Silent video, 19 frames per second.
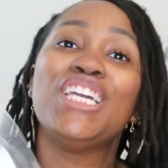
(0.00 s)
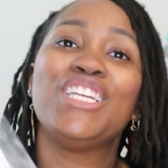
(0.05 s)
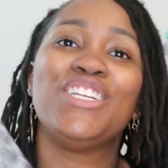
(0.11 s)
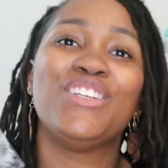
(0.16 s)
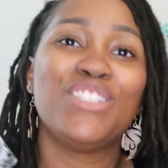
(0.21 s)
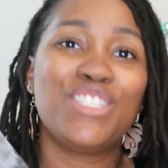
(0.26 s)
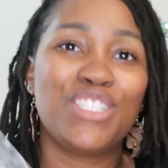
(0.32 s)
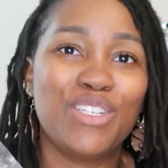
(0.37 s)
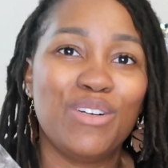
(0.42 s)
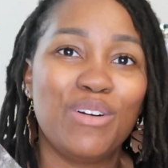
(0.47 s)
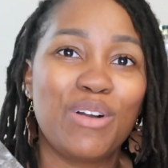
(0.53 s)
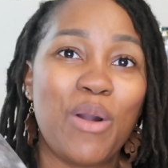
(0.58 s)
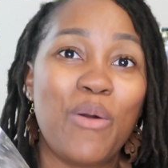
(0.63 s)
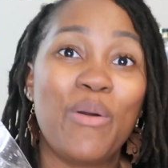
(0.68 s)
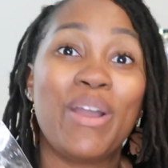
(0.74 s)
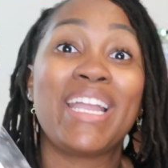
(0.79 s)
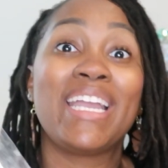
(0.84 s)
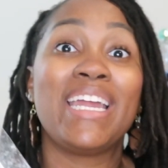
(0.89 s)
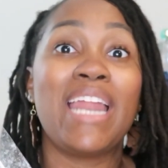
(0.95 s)
you're still
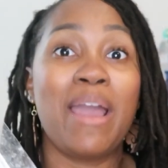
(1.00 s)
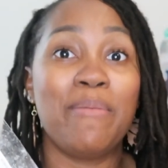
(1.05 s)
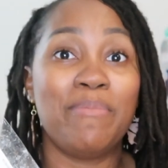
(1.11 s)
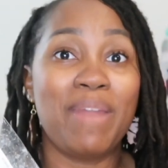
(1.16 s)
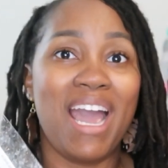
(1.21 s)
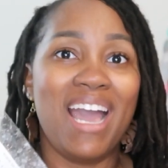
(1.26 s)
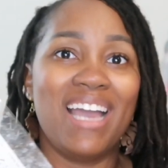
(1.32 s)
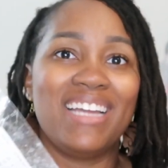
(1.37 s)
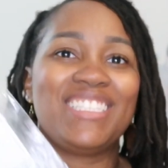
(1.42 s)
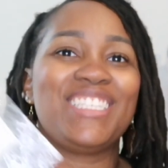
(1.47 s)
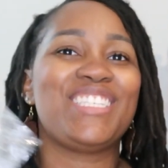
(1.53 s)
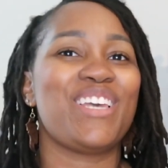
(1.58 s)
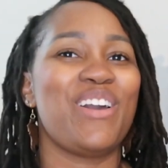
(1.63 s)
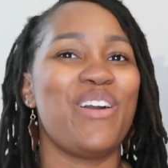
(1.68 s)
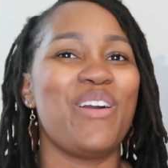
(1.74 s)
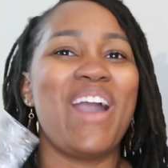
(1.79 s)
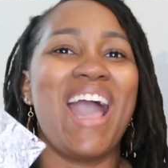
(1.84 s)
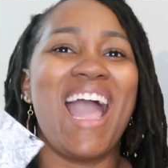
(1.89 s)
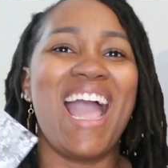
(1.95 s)
going and I'm not.
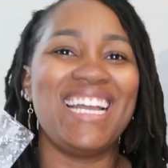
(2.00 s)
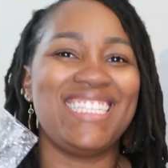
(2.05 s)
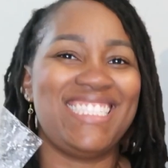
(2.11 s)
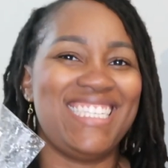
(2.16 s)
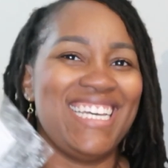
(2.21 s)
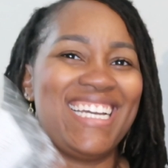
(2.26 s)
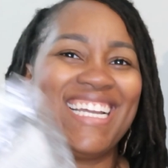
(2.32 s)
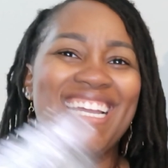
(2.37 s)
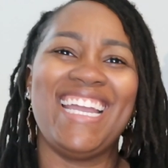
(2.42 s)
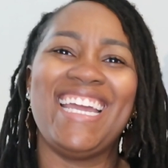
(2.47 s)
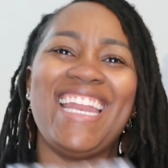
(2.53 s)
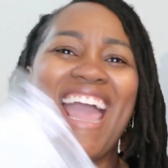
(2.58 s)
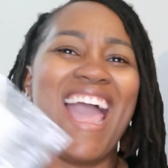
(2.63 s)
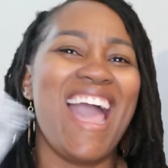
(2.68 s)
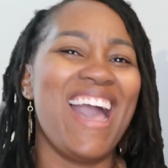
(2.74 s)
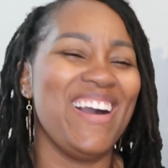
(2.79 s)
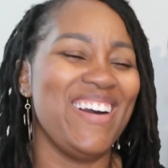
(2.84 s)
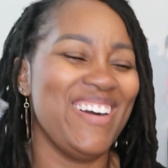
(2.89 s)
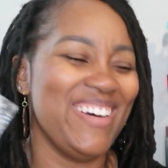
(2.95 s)
So I took it
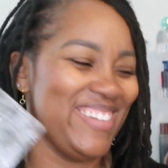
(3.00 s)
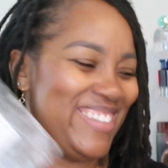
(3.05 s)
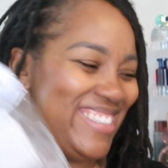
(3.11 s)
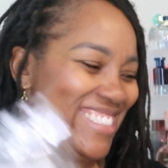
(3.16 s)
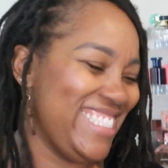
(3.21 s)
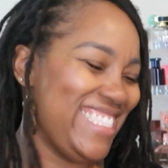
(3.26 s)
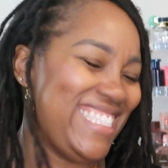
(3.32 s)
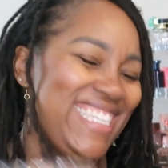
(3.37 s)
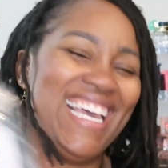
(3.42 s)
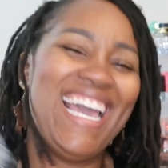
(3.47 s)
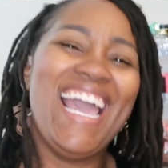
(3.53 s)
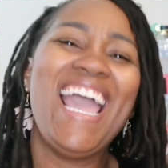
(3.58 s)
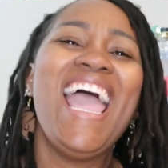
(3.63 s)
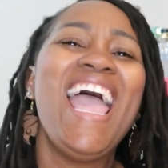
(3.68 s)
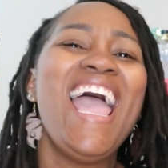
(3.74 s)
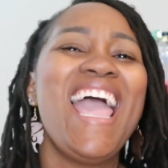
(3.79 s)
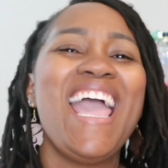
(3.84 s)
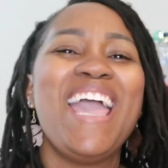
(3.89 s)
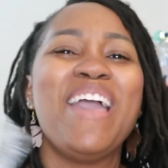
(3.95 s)
out
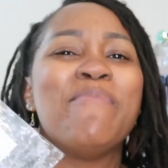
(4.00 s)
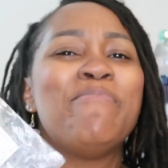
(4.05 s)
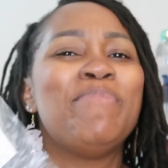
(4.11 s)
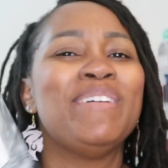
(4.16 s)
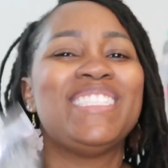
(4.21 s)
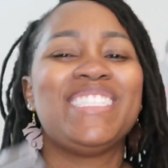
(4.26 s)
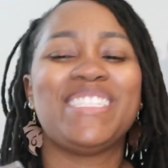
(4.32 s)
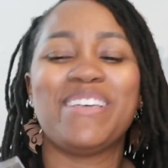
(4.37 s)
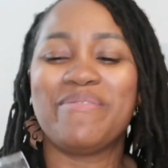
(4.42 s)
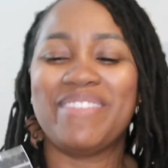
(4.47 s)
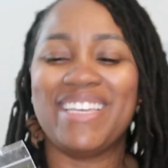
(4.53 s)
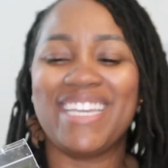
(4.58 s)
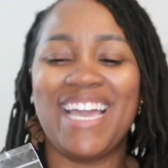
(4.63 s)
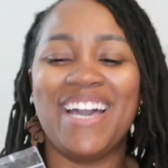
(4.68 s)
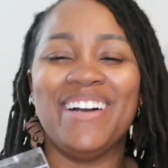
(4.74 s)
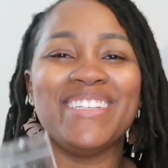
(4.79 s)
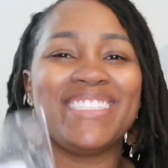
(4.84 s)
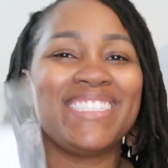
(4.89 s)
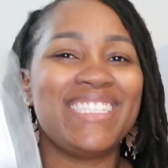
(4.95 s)
and put something
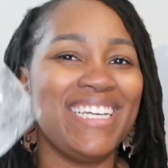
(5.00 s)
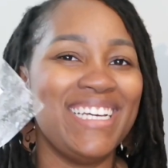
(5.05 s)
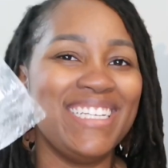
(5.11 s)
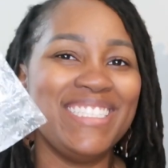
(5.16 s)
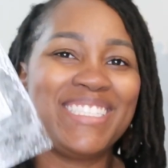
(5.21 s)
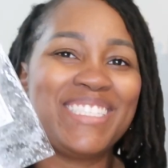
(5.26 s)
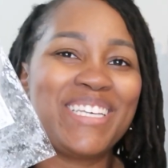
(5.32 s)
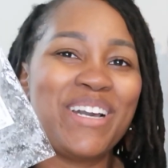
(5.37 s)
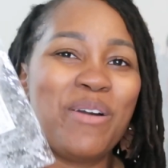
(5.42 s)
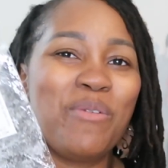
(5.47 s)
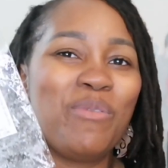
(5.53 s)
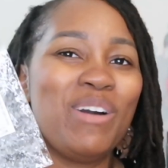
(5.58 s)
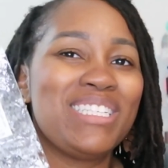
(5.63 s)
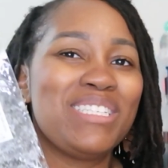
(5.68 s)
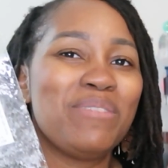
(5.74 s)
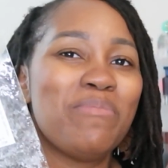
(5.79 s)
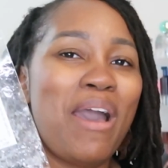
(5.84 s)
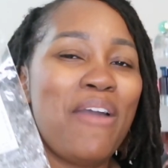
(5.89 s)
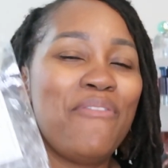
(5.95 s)
else in. So it
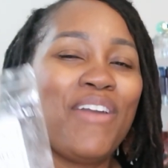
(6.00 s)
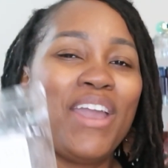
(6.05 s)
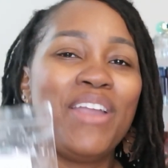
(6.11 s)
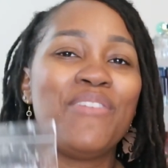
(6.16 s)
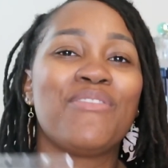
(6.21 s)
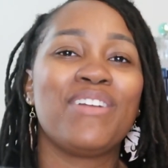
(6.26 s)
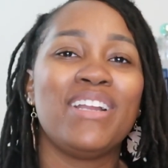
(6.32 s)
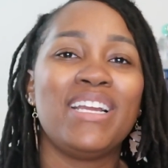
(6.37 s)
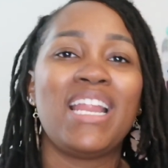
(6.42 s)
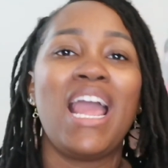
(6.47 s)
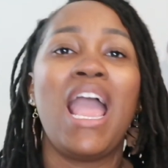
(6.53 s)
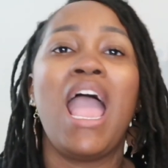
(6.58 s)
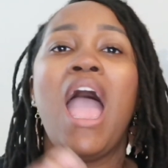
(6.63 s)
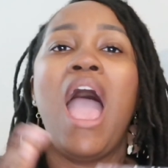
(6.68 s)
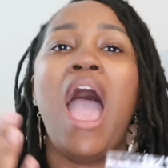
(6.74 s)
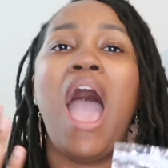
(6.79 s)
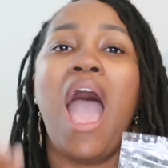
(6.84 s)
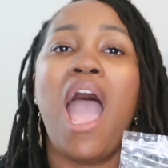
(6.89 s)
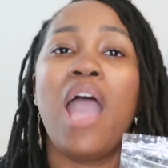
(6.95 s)
wasn't my favorite.
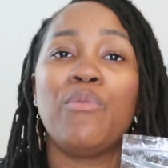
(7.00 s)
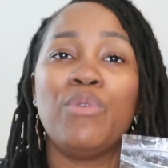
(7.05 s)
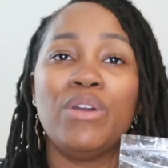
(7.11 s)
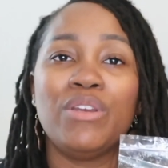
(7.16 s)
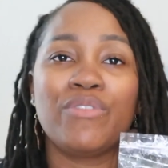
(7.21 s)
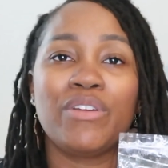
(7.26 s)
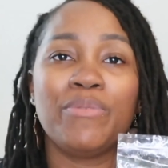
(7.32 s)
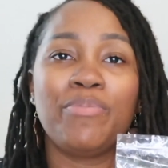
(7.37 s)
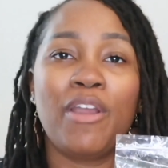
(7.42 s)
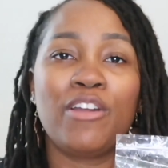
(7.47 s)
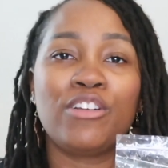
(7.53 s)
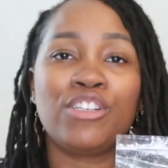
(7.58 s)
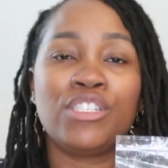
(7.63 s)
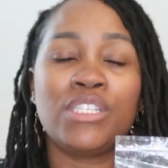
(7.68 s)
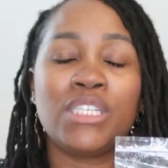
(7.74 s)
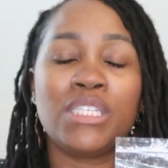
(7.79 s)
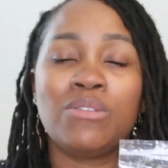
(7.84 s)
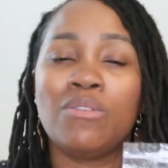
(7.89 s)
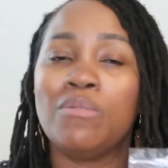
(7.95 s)
I wouldn't repurchase
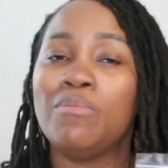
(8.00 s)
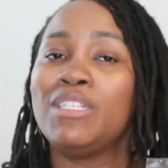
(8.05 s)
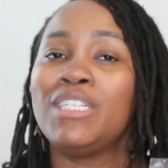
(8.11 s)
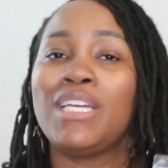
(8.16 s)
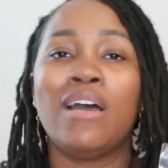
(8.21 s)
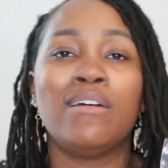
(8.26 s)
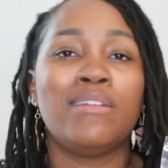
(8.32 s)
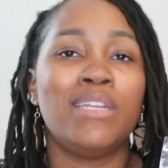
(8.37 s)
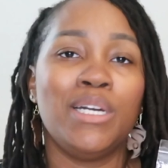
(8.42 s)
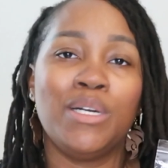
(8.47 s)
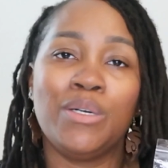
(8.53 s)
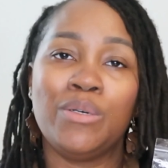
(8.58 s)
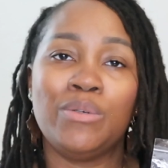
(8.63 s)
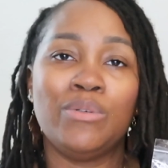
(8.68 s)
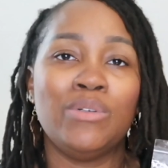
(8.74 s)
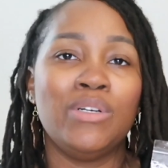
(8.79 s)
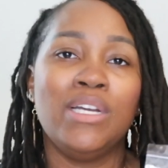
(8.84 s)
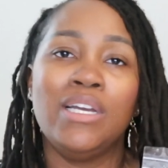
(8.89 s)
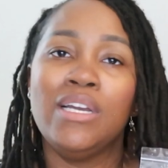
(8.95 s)
this one, but y'all
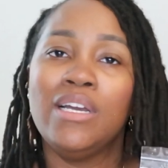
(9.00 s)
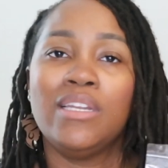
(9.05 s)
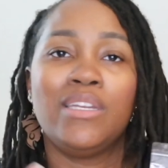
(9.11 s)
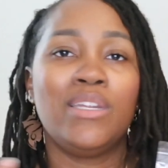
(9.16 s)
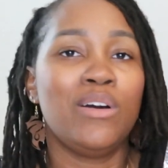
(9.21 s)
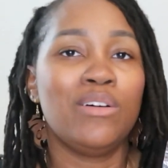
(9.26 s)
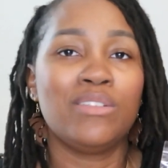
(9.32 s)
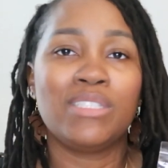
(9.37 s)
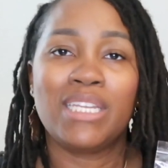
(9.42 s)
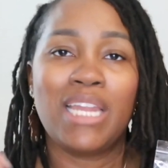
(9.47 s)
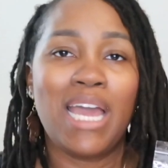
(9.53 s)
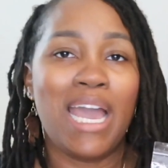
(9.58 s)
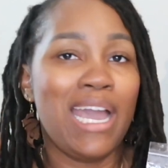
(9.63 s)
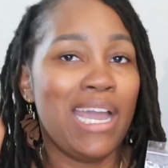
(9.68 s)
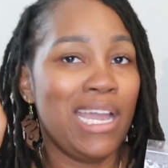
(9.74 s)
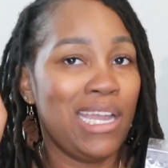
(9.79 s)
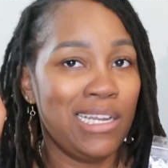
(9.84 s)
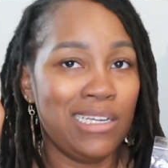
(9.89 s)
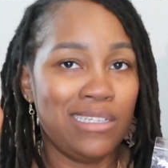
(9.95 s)
know, Knowles and
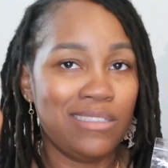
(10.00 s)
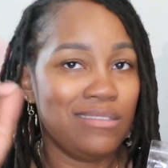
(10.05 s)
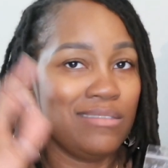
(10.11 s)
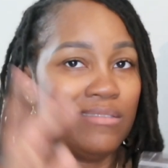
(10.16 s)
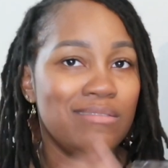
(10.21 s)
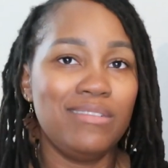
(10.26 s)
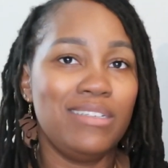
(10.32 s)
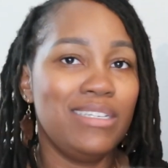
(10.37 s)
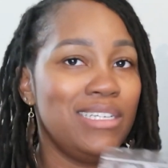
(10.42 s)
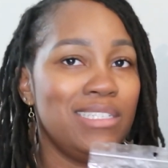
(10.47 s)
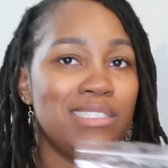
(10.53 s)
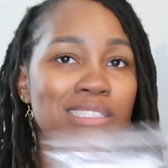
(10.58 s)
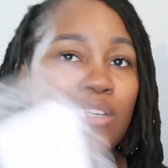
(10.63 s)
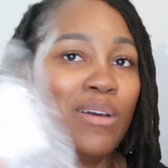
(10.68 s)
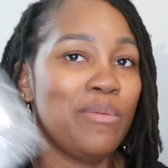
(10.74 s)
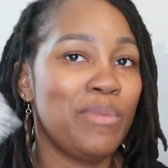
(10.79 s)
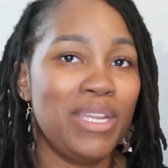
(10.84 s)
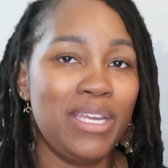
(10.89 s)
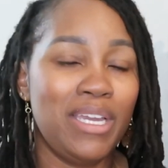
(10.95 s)
I, it's
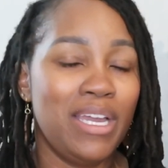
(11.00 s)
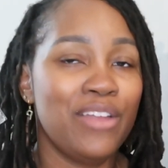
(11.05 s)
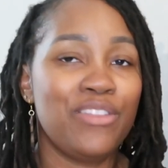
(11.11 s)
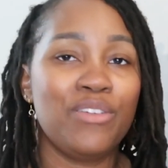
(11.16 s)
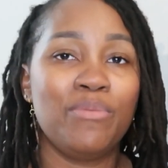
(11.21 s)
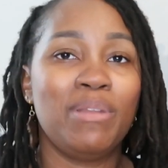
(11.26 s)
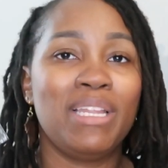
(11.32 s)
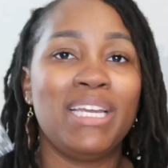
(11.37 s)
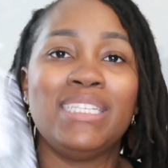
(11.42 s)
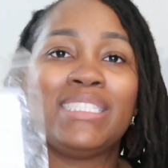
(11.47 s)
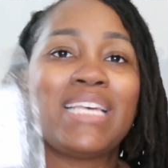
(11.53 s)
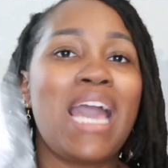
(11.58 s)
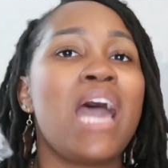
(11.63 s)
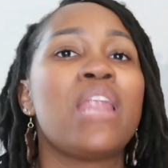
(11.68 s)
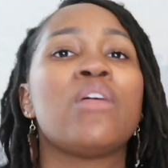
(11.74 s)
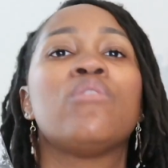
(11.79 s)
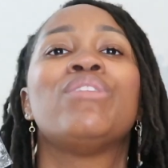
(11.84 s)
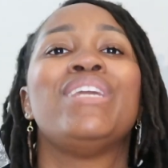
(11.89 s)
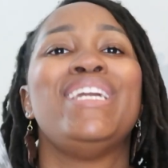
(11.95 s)
so many other blends.
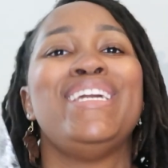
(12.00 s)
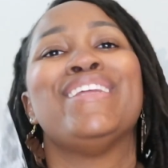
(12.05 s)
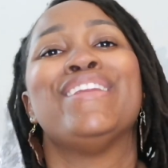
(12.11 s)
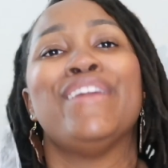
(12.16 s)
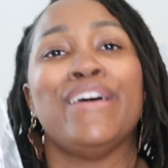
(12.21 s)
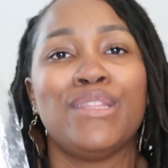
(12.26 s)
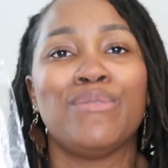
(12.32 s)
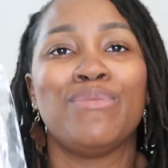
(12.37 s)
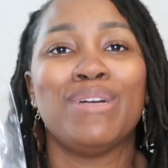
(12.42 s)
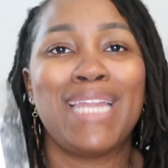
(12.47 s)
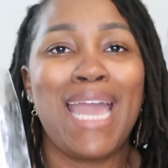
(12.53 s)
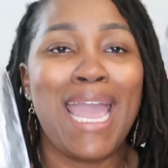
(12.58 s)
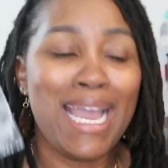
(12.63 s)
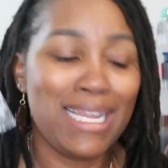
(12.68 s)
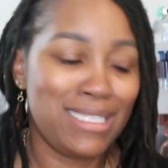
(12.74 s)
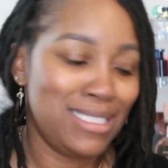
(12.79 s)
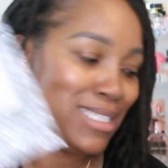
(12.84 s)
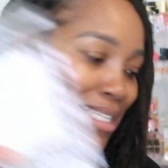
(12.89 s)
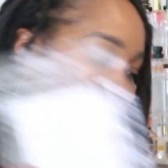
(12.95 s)
I don't need another one to
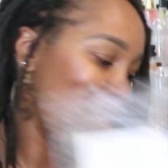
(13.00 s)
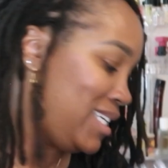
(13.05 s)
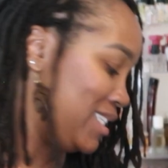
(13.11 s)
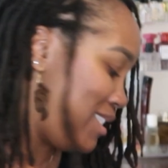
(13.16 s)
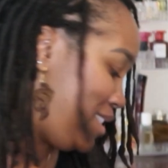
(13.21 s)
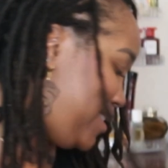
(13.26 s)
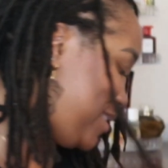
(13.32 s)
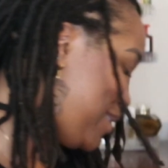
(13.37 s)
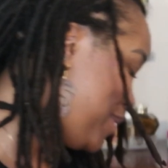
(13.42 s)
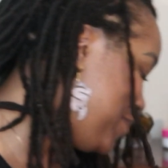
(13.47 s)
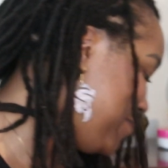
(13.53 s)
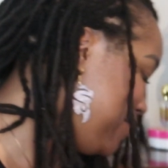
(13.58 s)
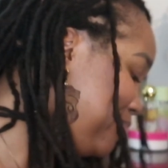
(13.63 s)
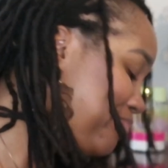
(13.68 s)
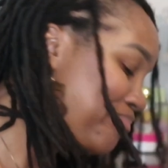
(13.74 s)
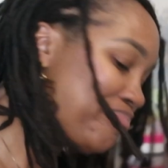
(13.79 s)
add to the list. So